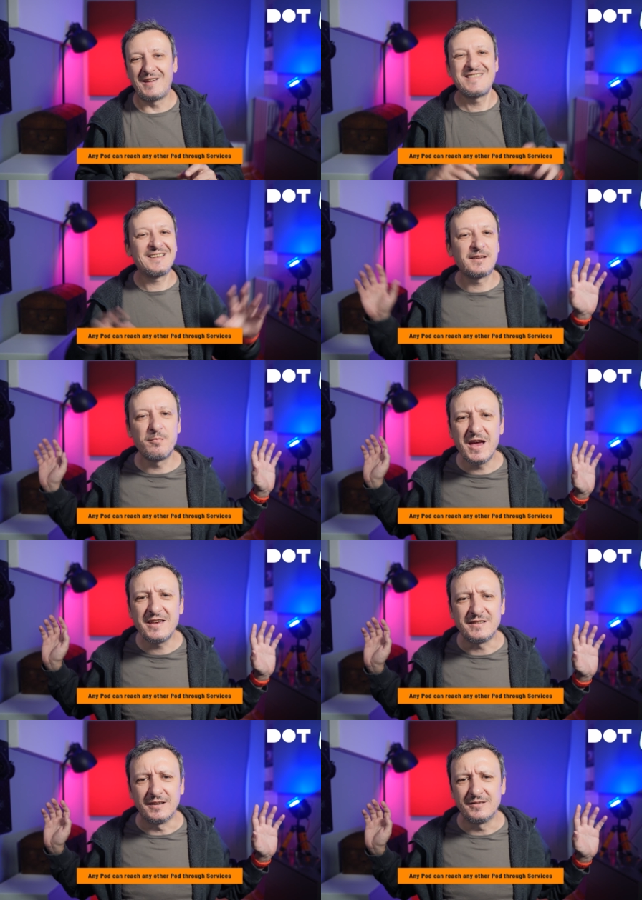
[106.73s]
And that's
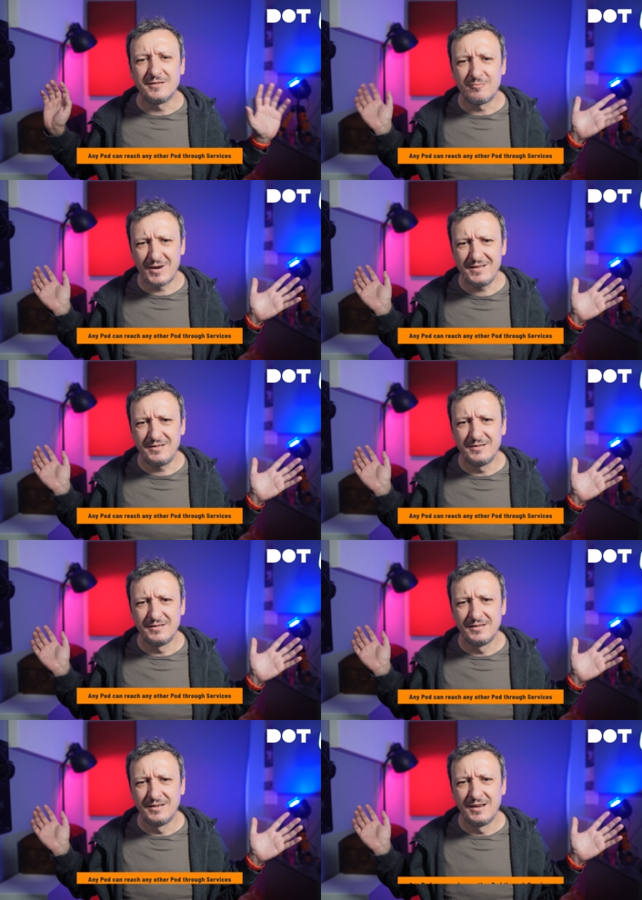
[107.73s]
amazing, right?
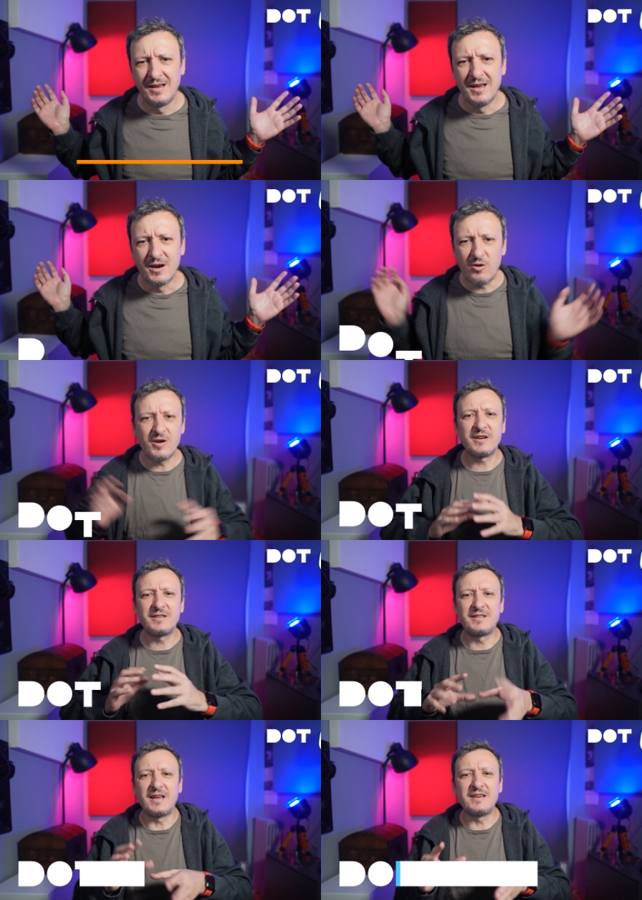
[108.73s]
Gone are
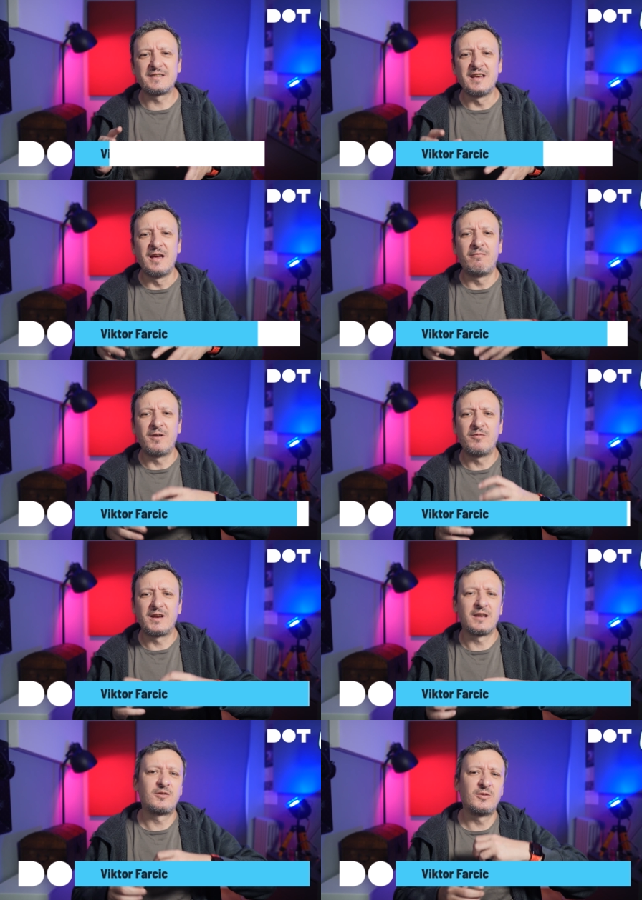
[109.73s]
the days when we
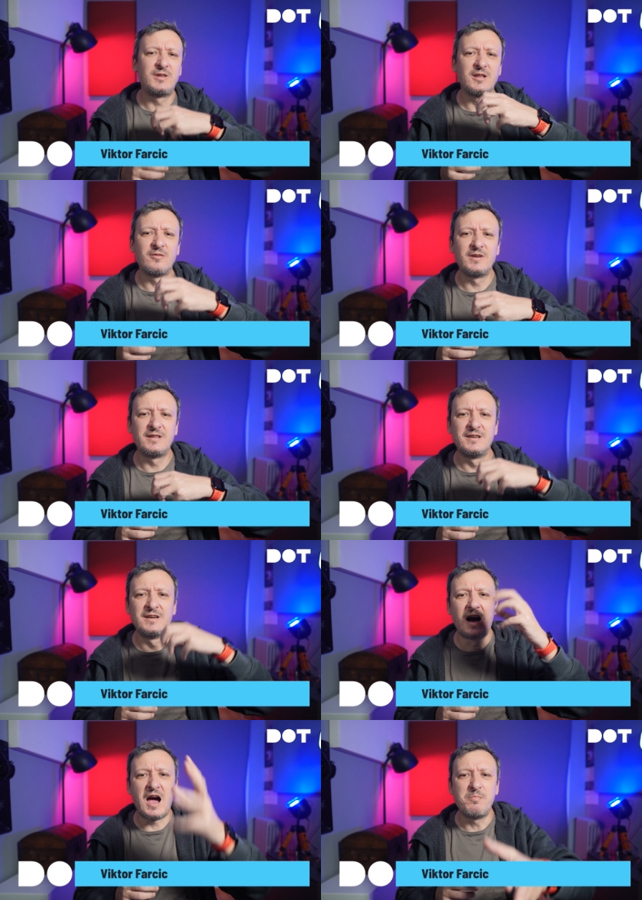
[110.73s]
had to deal with
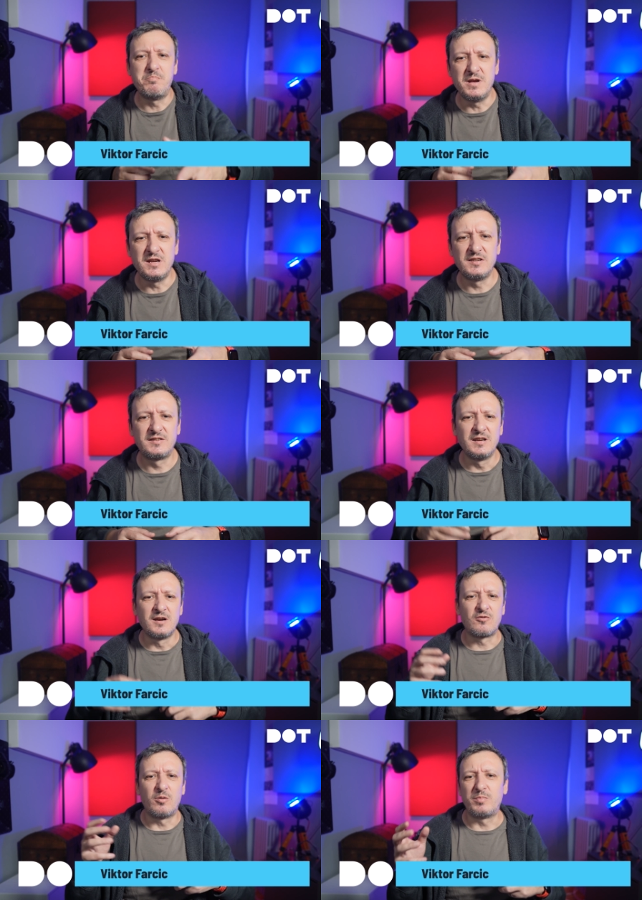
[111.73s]
IPs,
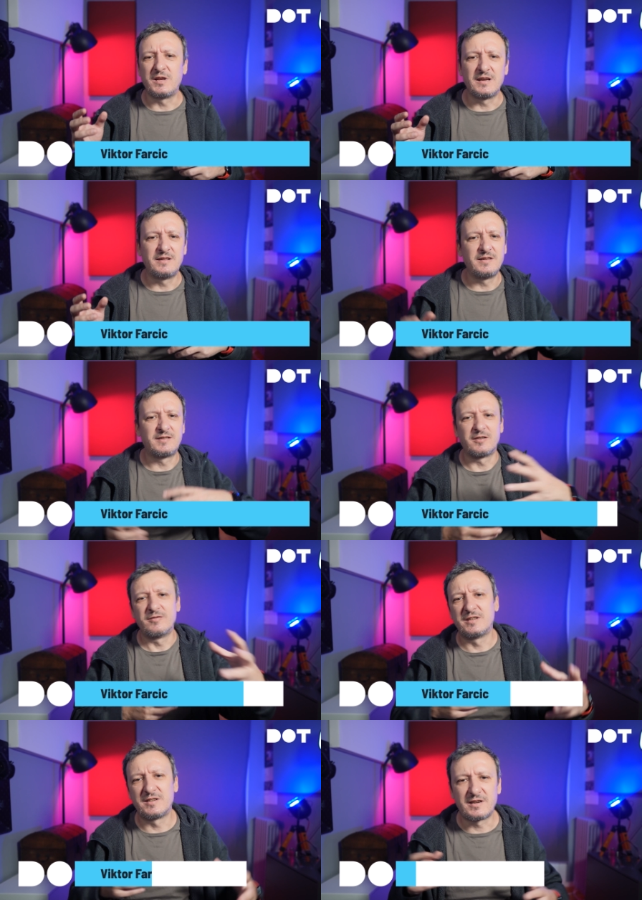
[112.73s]
complicated
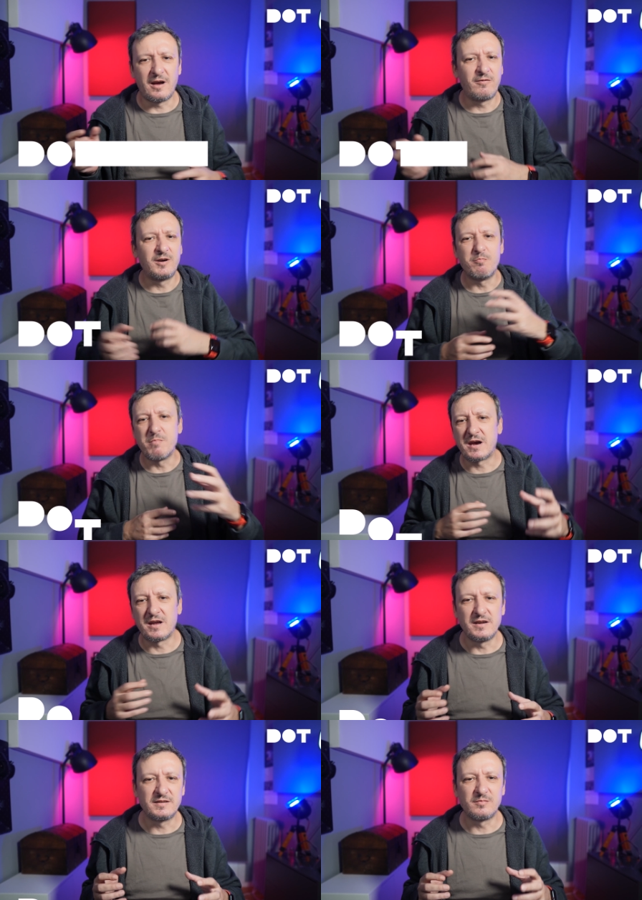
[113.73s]
service discovery
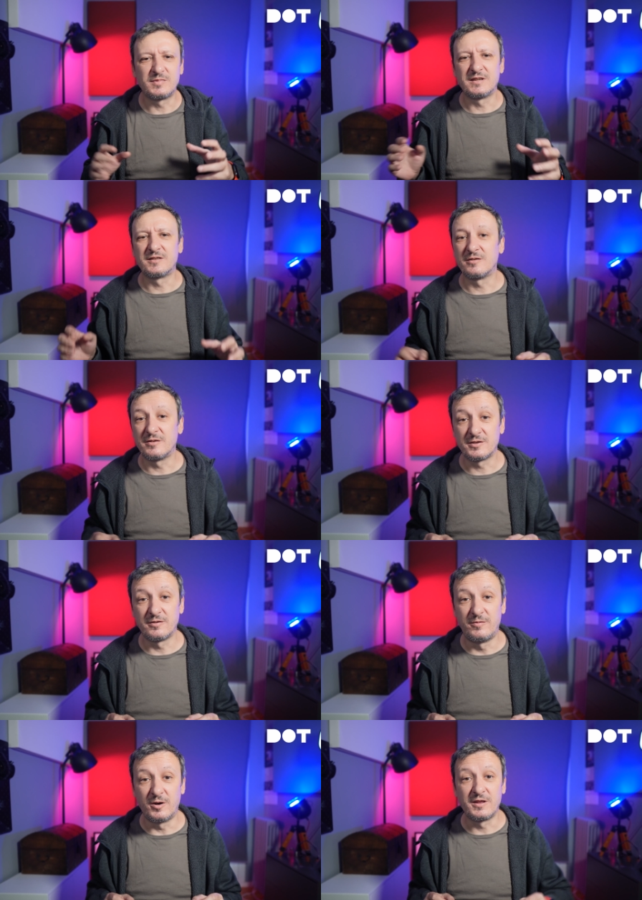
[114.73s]
mechanisms, and so on and
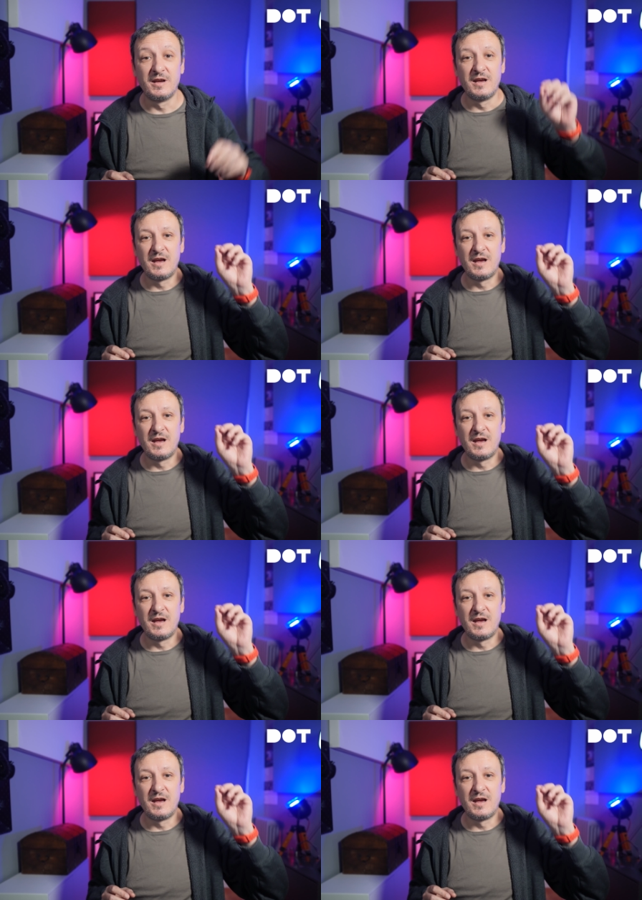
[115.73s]
so forth.